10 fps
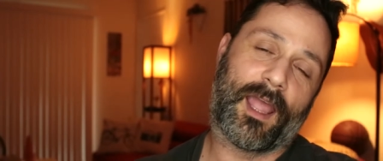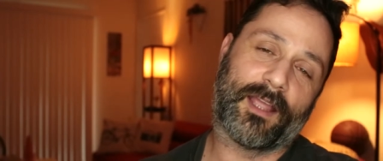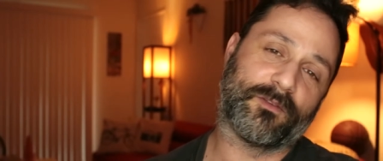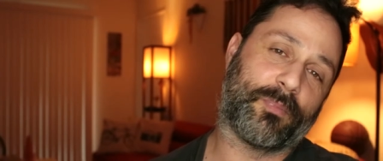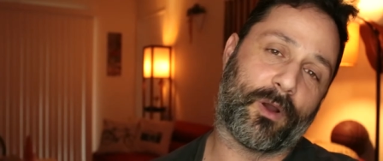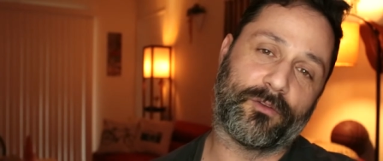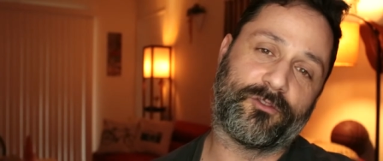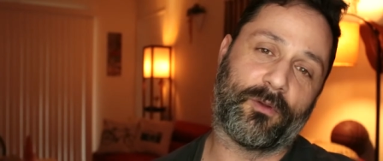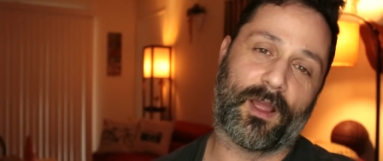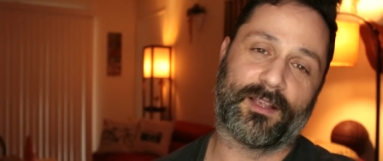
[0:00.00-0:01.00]
as
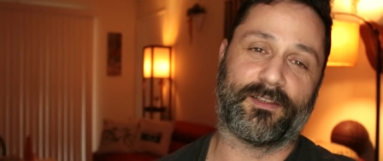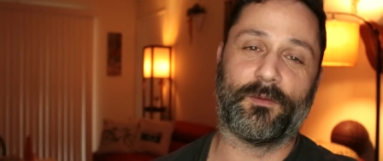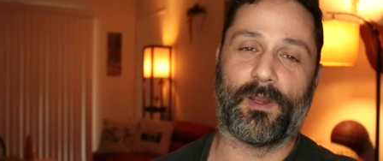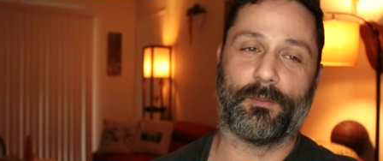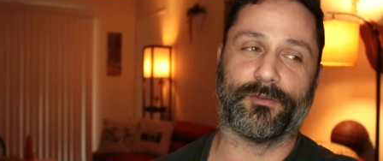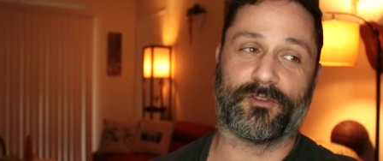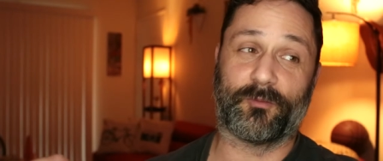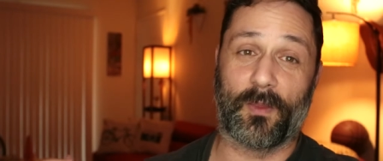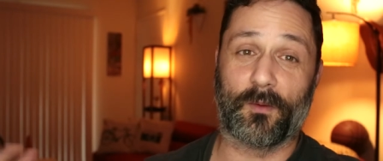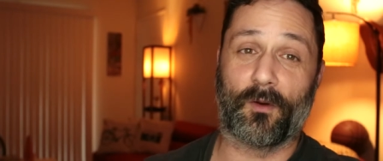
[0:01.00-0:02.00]
opposed to asking people to
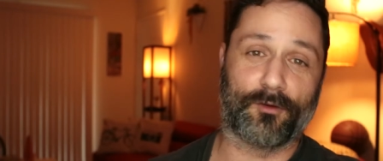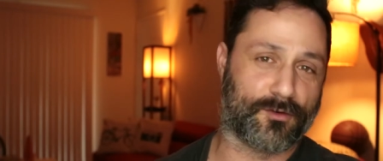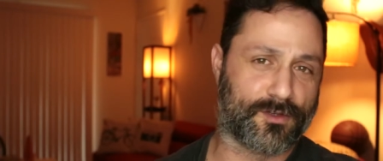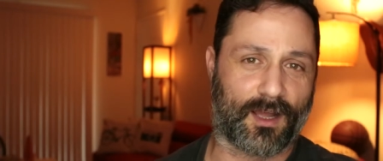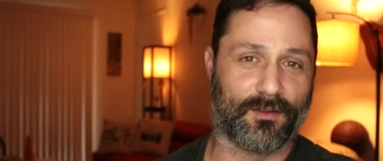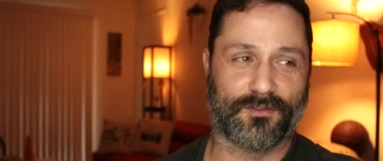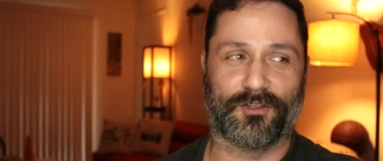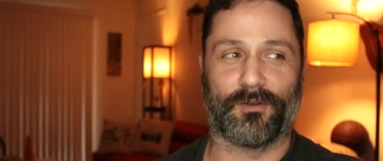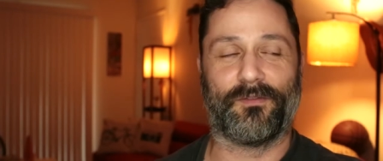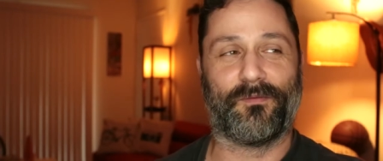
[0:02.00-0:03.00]
spend their hard-earned dollars.
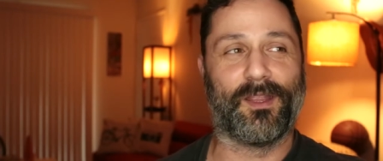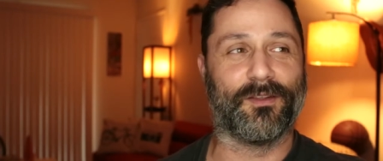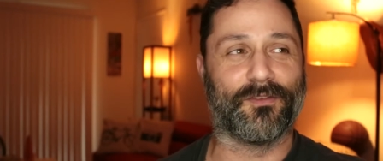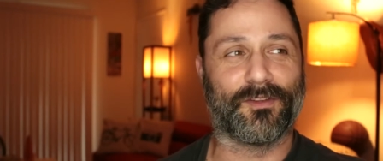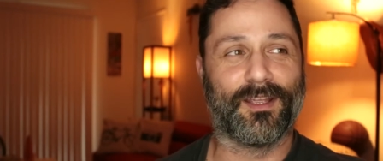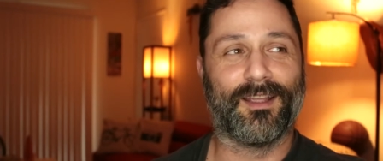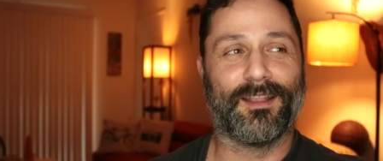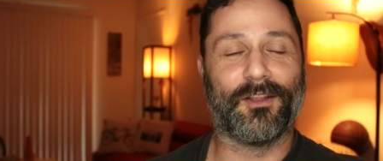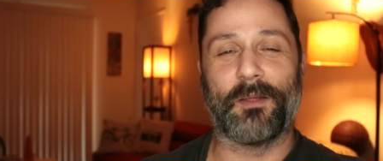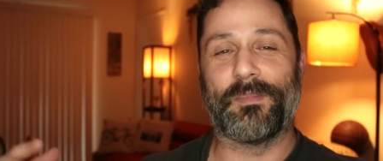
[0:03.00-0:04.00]
So it feels,
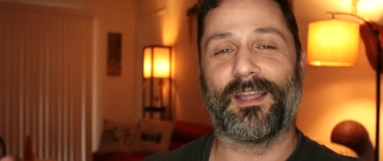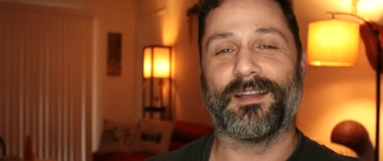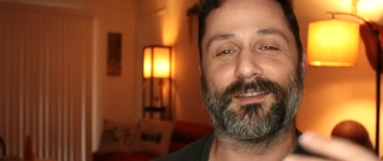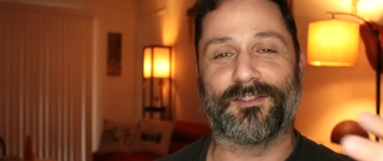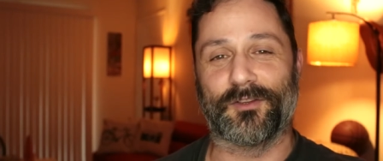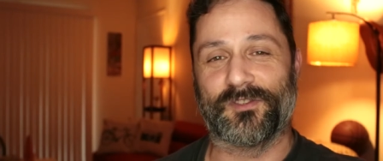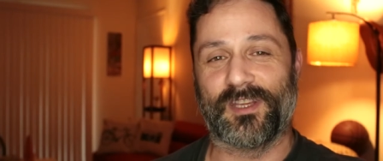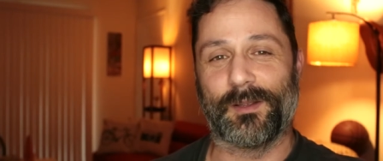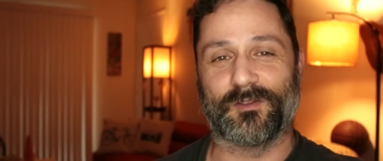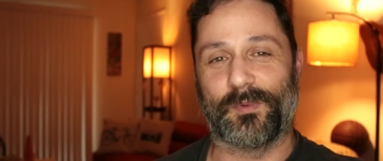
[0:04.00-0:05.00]
you know, and because it's so
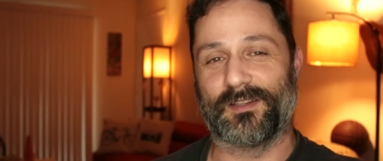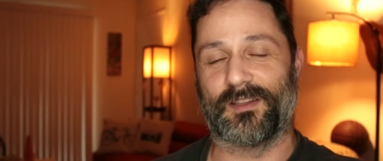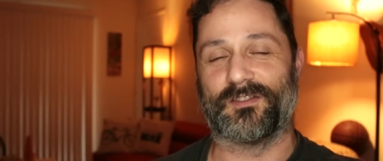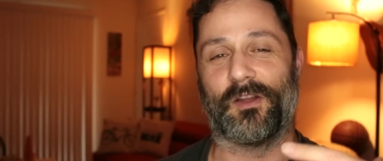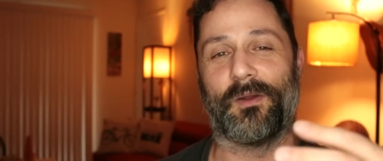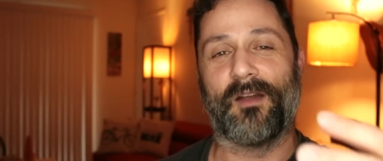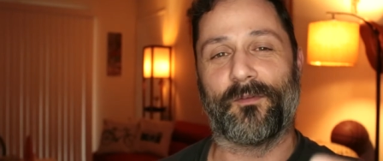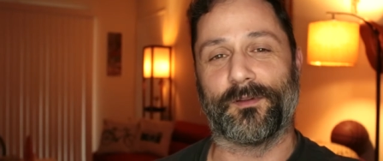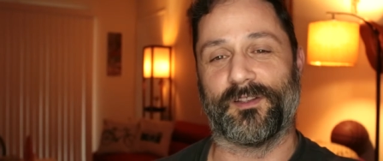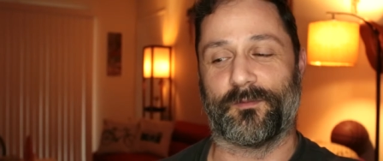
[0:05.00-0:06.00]
seamless, because it's so
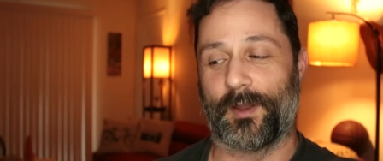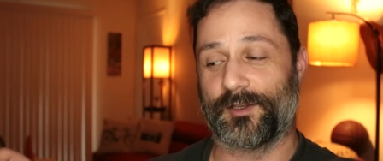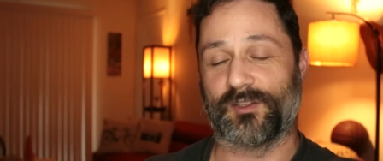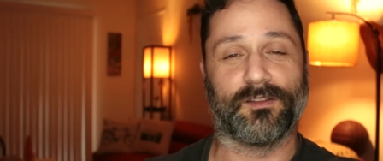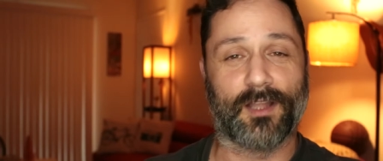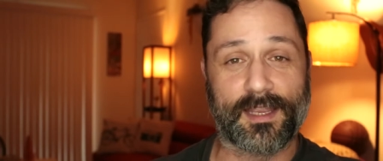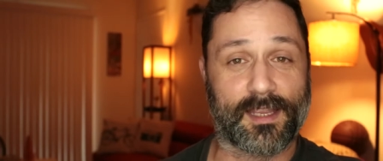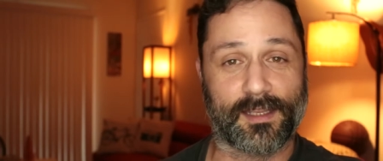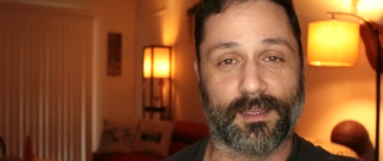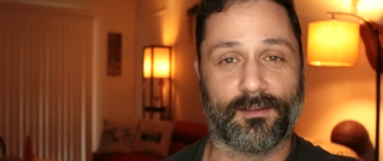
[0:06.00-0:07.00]
effortless, by just
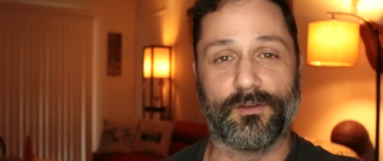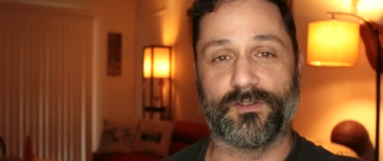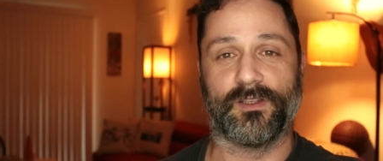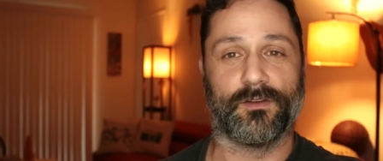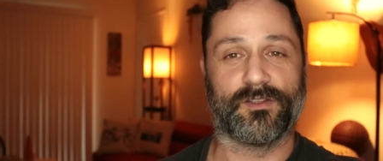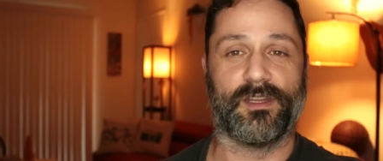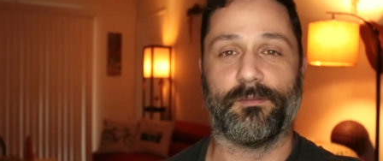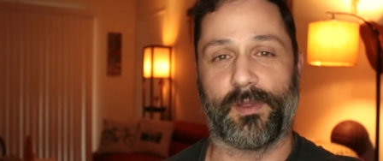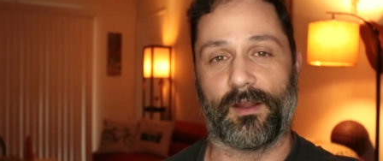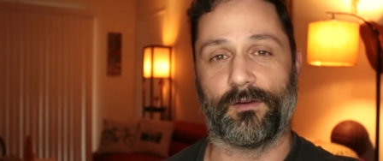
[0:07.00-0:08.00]
liking it, using their
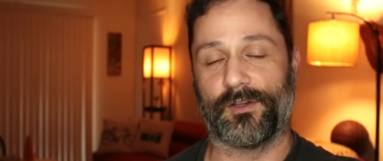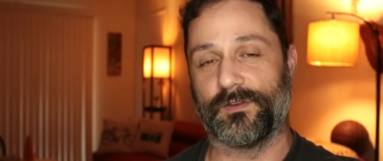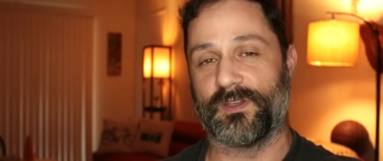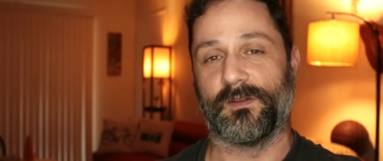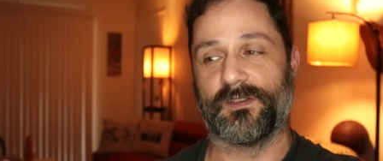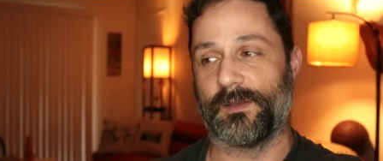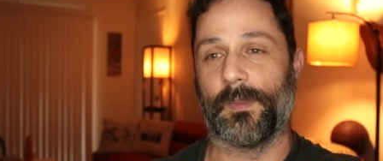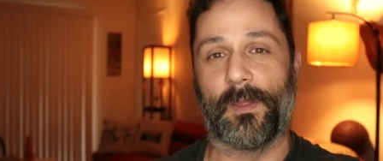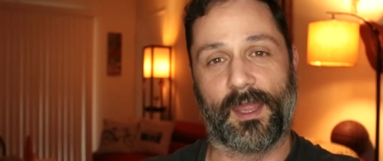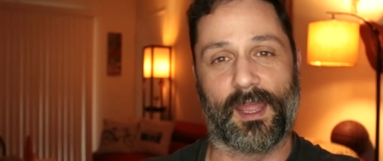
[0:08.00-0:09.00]
Steem power, using the Steem
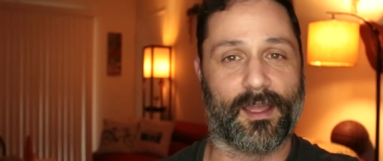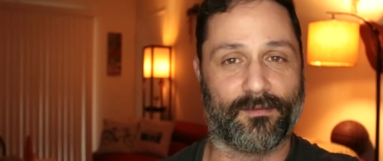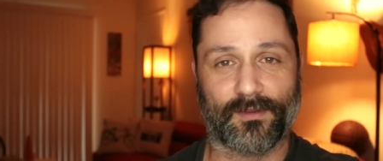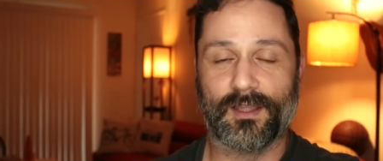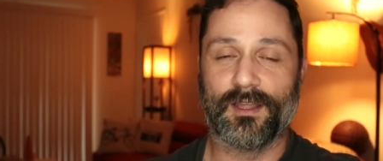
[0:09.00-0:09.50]
that they have